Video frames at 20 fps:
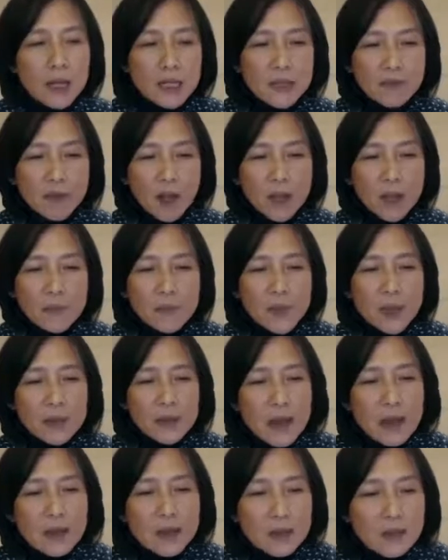
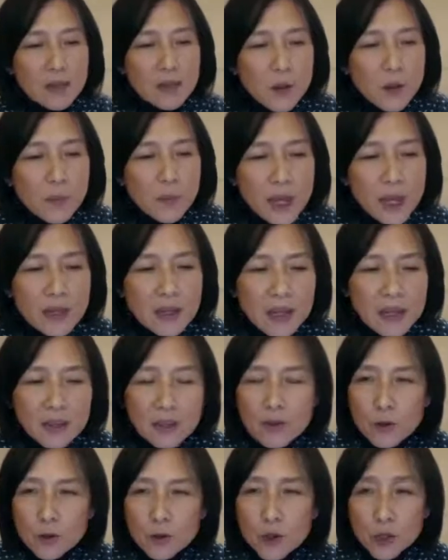"Development at the Little
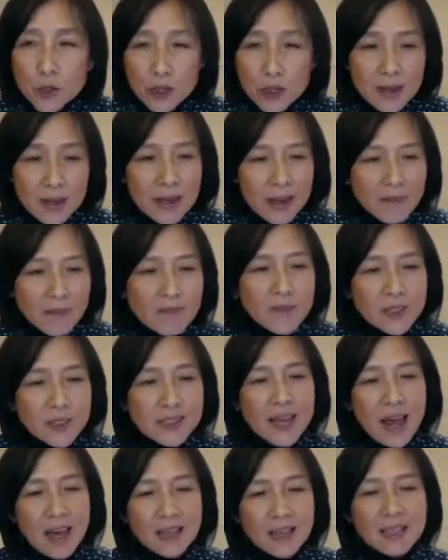Bend should
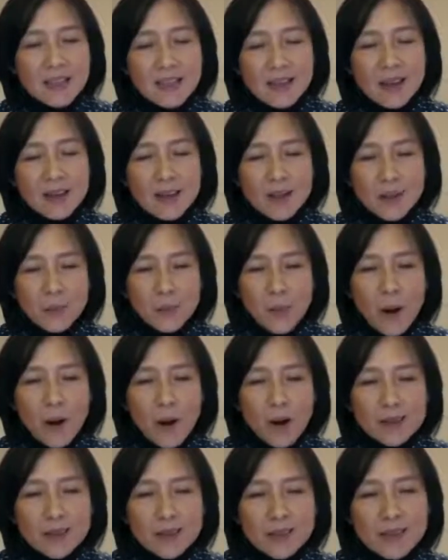emphasize the
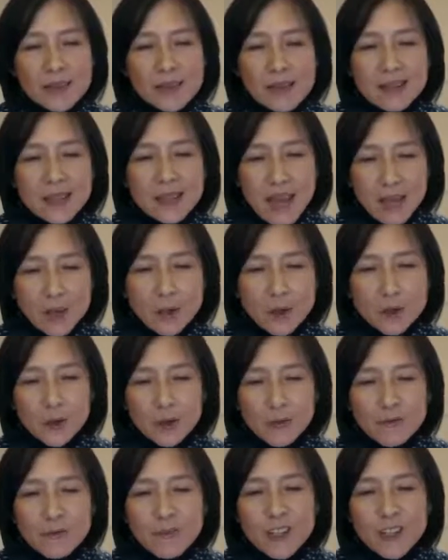park's
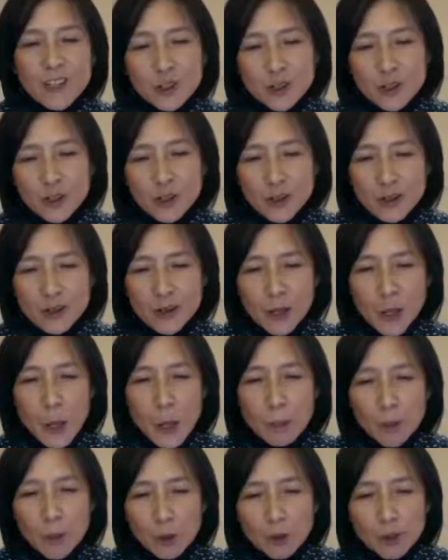natural feature,
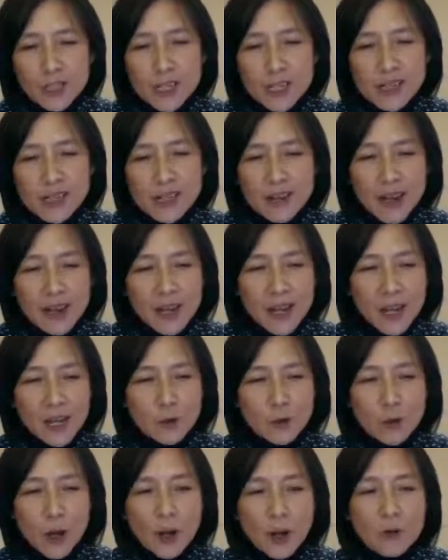beauty,
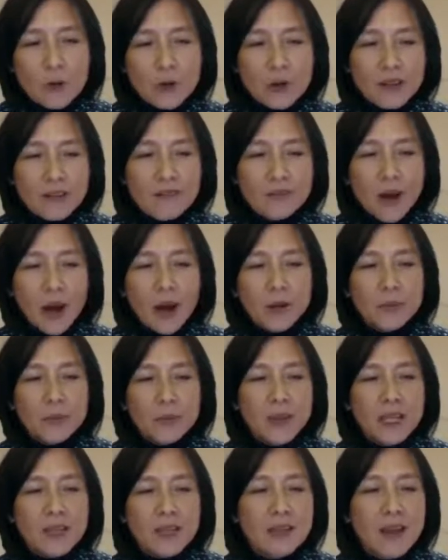and tranquil
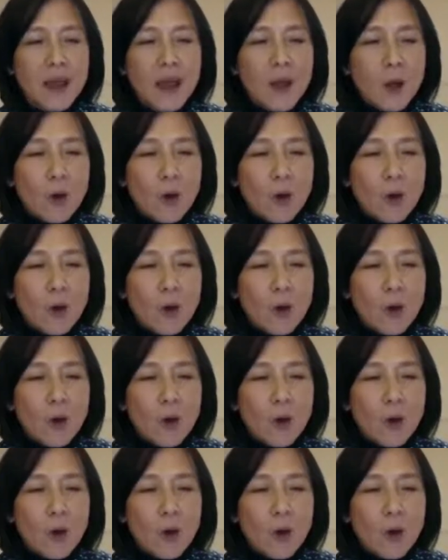environment,